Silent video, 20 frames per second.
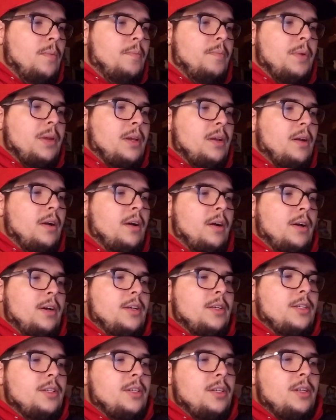
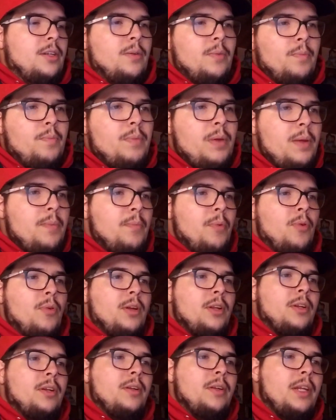because people
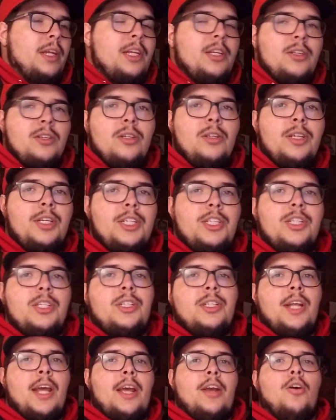can easily
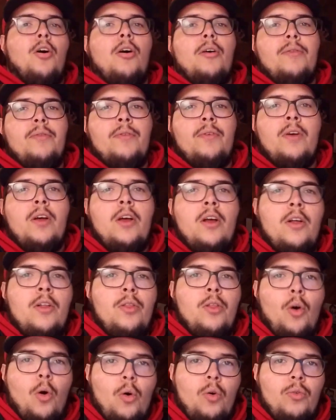just take off
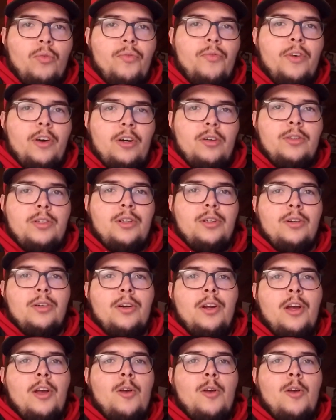the old filter,